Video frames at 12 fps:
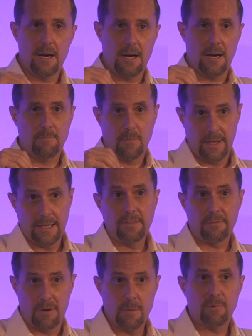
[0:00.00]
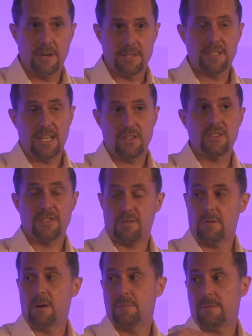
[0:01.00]
E3 presentation
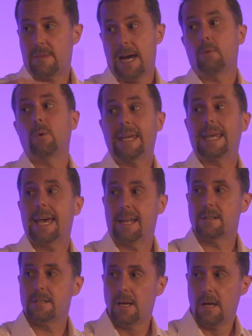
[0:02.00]
script that weekend